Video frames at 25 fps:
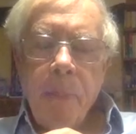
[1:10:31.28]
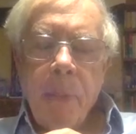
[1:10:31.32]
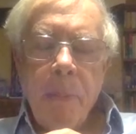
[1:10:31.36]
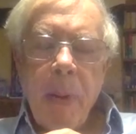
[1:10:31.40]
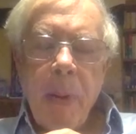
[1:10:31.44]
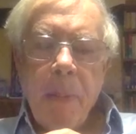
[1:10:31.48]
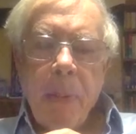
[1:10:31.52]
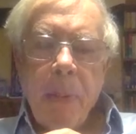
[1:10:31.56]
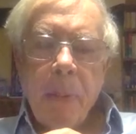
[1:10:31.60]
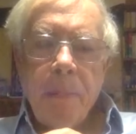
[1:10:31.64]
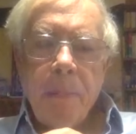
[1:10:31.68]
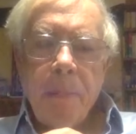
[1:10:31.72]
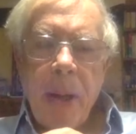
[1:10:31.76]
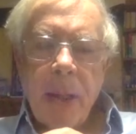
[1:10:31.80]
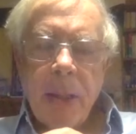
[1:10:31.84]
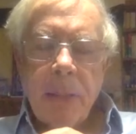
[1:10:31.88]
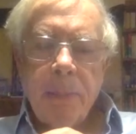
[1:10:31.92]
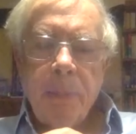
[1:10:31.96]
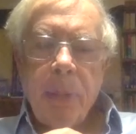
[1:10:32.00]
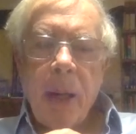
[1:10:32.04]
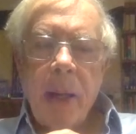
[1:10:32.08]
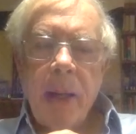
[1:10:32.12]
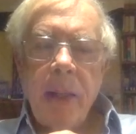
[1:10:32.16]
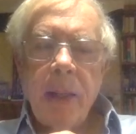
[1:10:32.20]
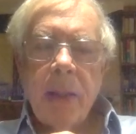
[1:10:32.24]
people
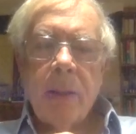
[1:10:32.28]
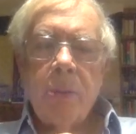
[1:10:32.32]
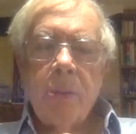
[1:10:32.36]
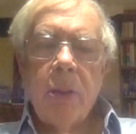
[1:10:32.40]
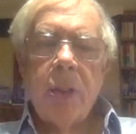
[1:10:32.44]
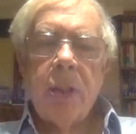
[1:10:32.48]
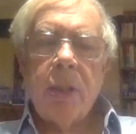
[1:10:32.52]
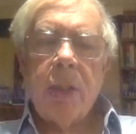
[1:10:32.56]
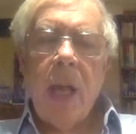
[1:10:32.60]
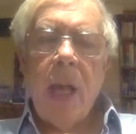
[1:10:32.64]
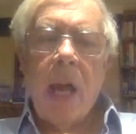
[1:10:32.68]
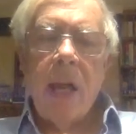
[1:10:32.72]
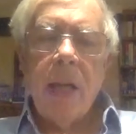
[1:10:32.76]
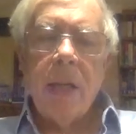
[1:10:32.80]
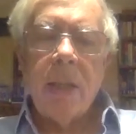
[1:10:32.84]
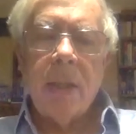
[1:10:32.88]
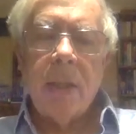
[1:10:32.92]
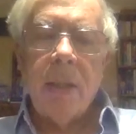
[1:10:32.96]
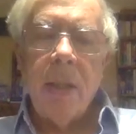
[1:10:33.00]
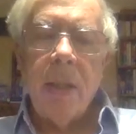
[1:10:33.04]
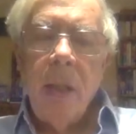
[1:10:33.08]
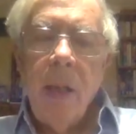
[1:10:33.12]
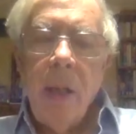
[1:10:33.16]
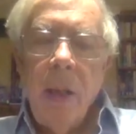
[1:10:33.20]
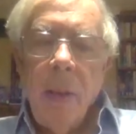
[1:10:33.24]
best placed to
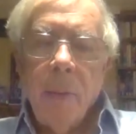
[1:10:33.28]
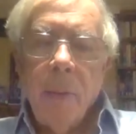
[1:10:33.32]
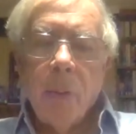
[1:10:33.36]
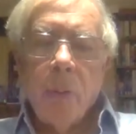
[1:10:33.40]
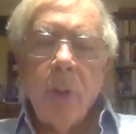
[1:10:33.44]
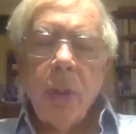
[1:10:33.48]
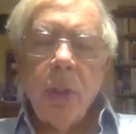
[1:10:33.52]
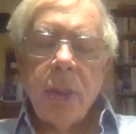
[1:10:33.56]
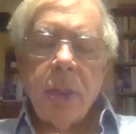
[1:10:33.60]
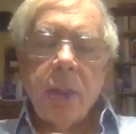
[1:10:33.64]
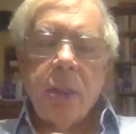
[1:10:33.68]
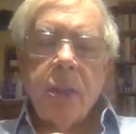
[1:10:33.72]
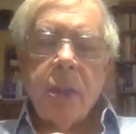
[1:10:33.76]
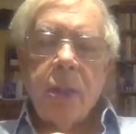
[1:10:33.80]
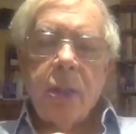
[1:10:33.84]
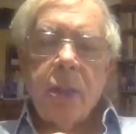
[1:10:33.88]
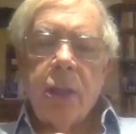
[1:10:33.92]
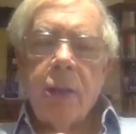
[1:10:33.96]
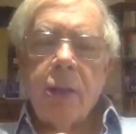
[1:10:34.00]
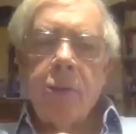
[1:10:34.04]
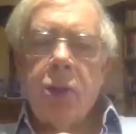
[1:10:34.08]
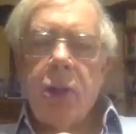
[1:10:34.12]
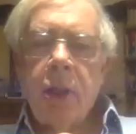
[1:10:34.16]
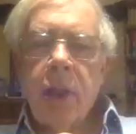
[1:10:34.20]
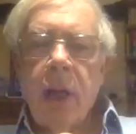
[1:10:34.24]
assess the risks
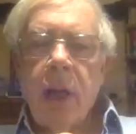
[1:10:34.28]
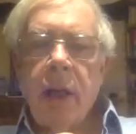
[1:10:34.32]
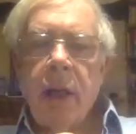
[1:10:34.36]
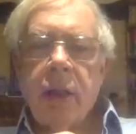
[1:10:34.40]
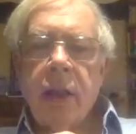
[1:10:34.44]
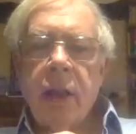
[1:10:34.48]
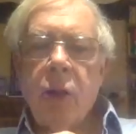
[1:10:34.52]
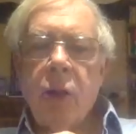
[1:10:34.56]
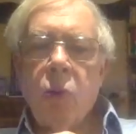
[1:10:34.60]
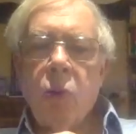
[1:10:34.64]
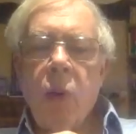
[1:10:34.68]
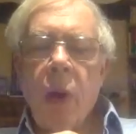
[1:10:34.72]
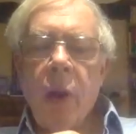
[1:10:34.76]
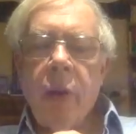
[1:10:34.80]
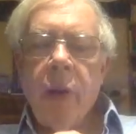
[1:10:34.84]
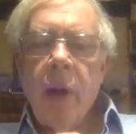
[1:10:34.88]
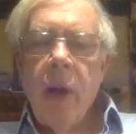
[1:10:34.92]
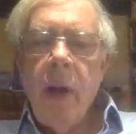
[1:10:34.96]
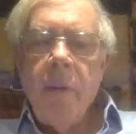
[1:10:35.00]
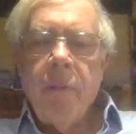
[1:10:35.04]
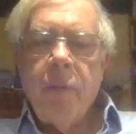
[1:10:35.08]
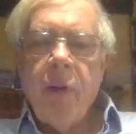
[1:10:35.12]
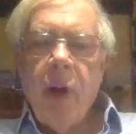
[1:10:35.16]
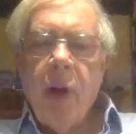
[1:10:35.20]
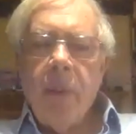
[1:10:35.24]
associated with
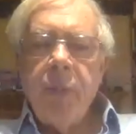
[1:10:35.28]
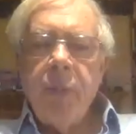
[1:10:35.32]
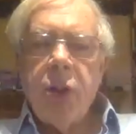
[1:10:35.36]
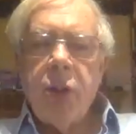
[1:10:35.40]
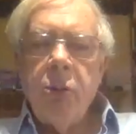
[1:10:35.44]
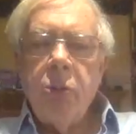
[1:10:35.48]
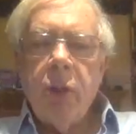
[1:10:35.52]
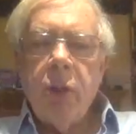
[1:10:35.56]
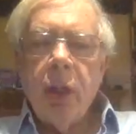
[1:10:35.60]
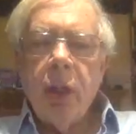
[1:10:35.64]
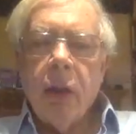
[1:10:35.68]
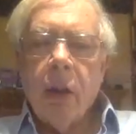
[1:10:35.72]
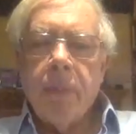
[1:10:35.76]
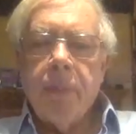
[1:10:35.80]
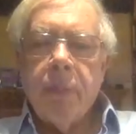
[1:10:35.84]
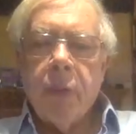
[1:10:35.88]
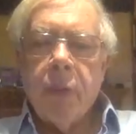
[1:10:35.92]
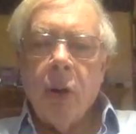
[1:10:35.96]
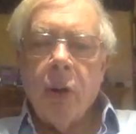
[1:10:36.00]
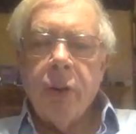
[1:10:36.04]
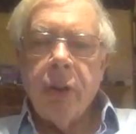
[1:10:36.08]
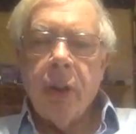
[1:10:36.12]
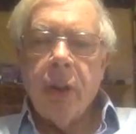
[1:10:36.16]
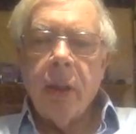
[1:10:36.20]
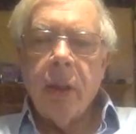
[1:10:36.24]
pharmaceutical
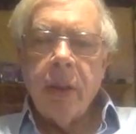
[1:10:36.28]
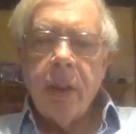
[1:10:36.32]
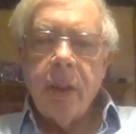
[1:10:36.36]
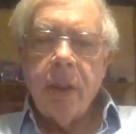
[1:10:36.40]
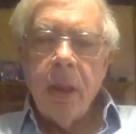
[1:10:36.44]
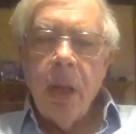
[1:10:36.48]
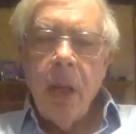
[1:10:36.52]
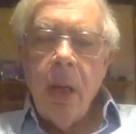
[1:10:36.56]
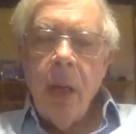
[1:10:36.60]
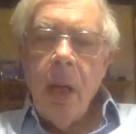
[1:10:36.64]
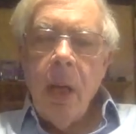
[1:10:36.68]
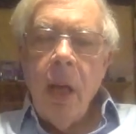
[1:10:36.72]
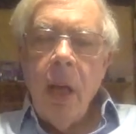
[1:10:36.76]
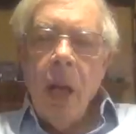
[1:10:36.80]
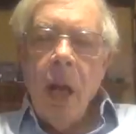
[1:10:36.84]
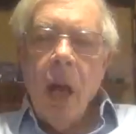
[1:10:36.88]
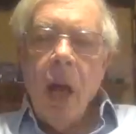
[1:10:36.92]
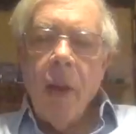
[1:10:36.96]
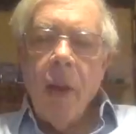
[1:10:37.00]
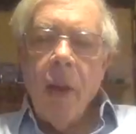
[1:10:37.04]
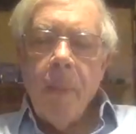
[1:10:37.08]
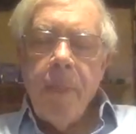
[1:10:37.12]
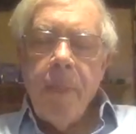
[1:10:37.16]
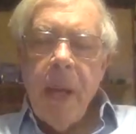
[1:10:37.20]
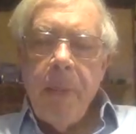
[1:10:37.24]
products
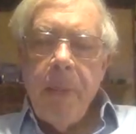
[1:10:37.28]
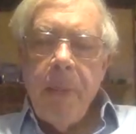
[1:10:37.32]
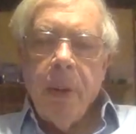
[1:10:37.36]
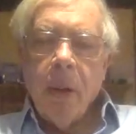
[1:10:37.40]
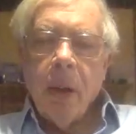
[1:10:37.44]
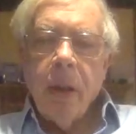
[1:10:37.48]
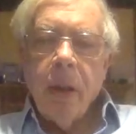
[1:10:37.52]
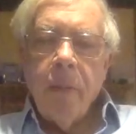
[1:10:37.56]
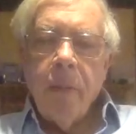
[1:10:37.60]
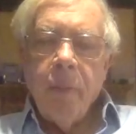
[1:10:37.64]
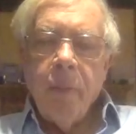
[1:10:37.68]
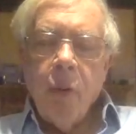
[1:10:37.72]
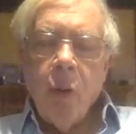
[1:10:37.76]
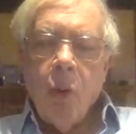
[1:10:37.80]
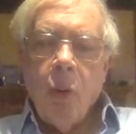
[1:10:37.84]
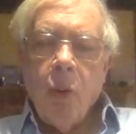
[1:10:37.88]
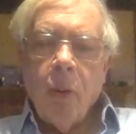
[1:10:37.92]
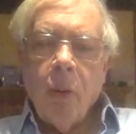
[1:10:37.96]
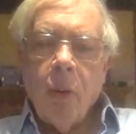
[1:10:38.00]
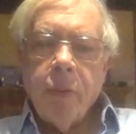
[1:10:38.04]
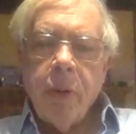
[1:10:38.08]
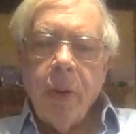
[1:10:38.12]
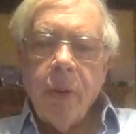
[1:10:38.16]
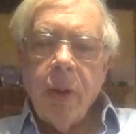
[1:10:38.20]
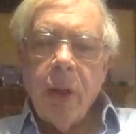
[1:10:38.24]
are the people
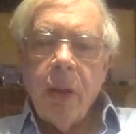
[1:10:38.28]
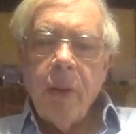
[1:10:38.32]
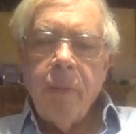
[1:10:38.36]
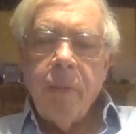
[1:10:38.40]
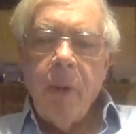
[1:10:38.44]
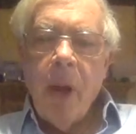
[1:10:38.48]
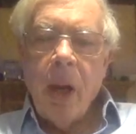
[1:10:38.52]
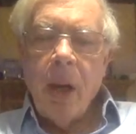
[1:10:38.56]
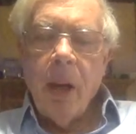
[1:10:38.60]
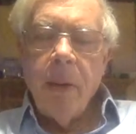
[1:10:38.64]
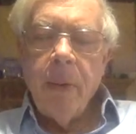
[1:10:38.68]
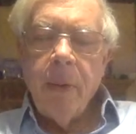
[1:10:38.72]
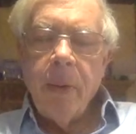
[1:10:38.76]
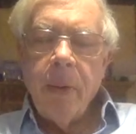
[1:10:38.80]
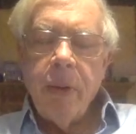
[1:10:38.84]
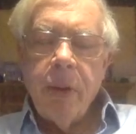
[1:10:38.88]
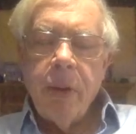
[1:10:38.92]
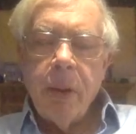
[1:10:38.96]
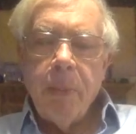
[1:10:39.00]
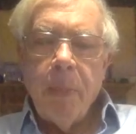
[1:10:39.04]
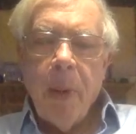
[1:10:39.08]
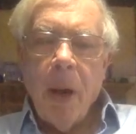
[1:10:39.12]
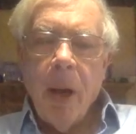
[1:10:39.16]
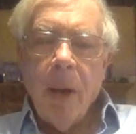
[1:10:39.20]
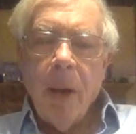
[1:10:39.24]
involved in the
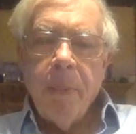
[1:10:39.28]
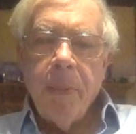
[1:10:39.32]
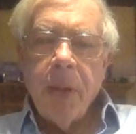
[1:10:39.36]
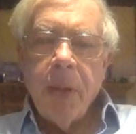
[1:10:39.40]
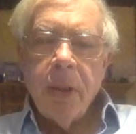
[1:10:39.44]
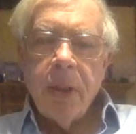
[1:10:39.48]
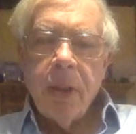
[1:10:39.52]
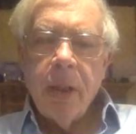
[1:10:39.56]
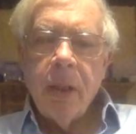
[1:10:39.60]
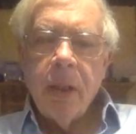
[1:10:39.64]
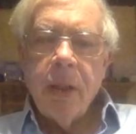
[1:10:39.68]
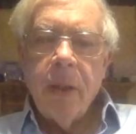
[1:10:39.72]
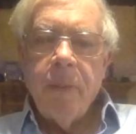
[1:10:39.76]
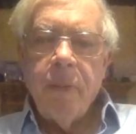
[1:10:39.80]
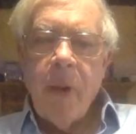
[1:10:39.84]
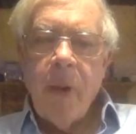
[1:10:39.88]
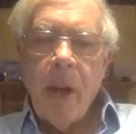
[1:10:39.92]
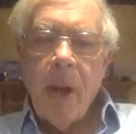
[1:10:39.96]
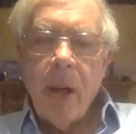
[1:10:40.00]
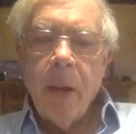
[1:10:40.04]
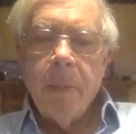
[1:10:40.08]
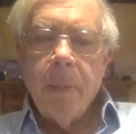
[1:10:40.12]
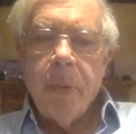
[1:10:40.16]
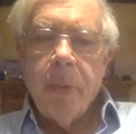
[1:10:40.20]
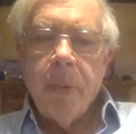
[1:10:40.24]
departments that
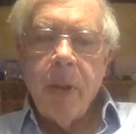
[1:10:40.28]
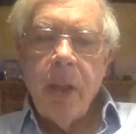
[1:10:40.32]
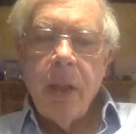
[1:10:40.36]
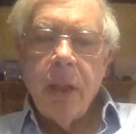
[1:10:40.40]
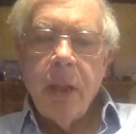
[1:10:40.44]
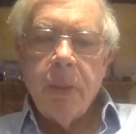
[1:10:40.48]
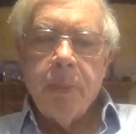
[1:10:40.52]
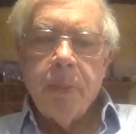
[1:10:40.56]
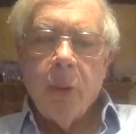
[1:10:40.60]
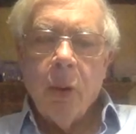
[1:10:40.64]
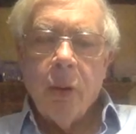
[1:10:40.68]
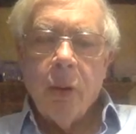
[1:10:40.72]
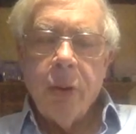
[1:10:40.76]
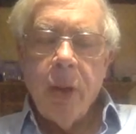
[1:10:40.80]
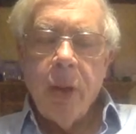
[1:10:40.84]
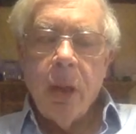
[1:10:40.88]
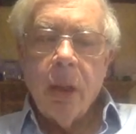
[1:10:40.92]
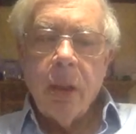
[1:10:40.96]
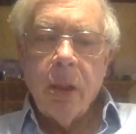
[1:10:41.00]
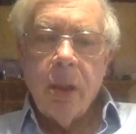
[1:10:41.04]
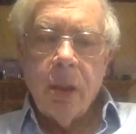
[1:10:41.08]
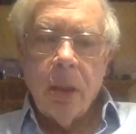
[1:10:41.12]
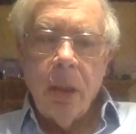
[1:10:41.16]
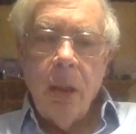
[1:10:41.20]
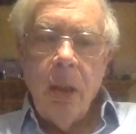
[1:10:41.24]
develop these
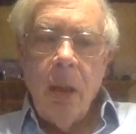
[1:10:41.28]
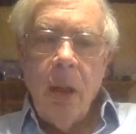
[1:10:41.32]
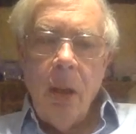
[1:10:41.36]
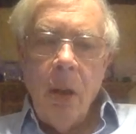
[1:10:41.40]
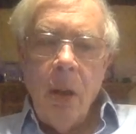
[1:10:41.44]
products.